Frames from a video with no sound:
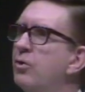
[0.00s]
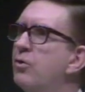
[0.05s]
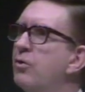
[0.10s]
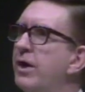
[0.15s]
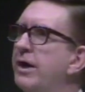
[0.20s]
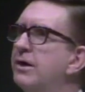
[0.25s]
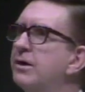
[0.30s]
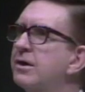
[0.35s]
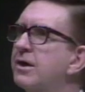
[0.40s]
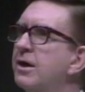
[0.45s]

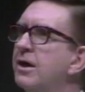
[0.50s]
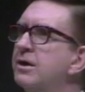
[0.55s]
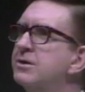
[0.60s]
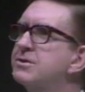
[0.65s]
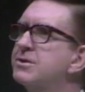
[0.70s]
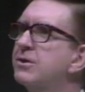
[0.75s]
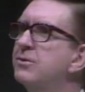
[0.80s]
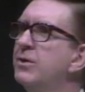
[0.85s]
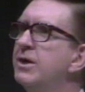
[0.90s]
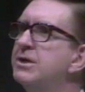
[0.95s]
Greater
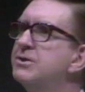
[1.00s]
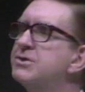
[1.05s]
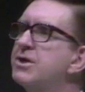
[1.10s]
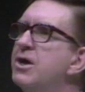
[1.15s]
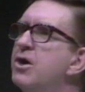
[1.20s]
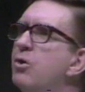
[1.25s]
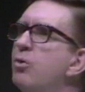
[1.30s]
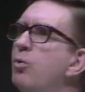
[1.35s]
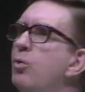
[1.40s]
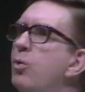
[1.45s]
consequence,
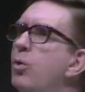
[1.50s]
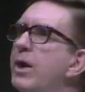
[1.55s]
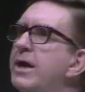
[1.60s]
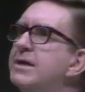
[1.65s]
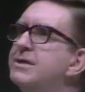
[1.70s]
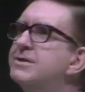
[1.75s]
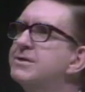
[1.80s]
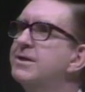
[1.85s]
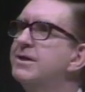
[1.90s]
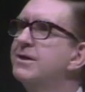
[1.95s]

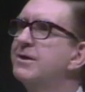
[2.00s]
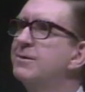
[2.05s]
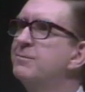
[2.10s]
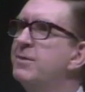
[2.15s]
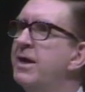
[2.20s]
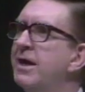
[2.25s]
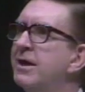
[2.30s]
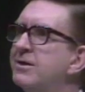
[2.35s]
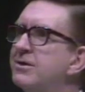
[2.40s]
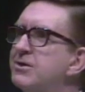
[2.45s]
weightier
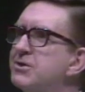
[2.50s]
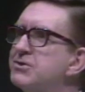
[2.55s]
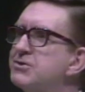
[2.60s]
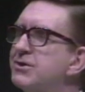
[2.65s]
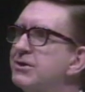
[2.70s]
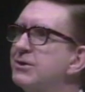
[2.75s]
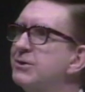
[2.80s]
matters,